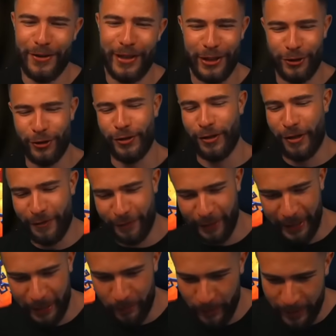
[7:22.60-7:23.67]
and they're just laughing
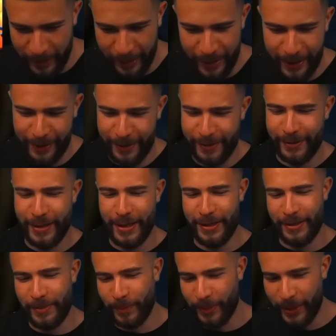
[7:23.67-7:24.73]
at me. They're like, this guy
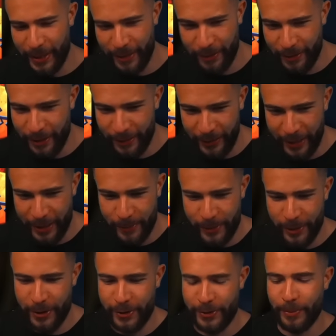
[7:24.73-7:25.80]
didn't play our games
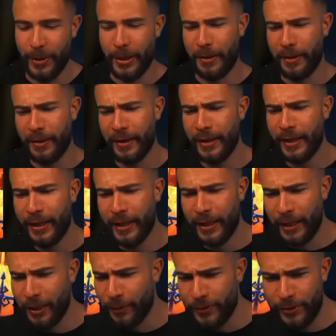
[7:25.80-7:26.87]
last month.
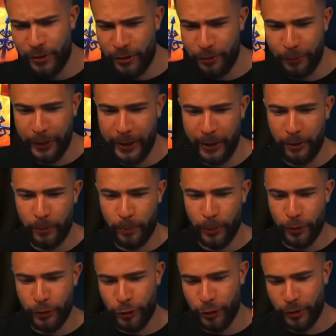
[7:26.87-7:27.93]
He was just winning on
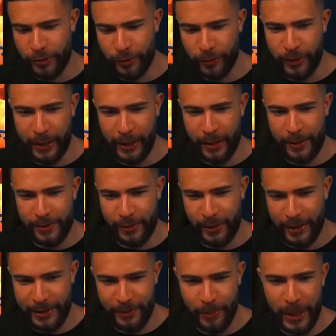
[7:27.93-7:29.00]
push shit talking us. So
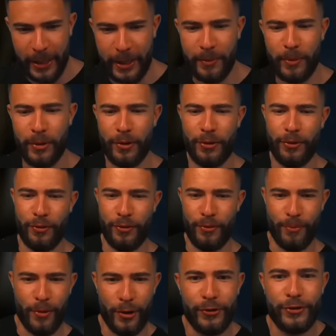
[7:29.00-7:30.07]
let's make him go through the
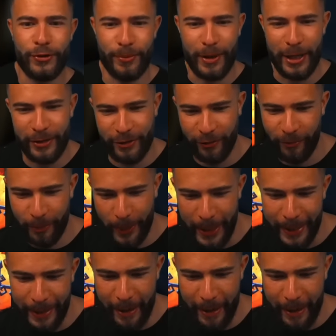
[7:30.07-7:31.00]
most amount of pain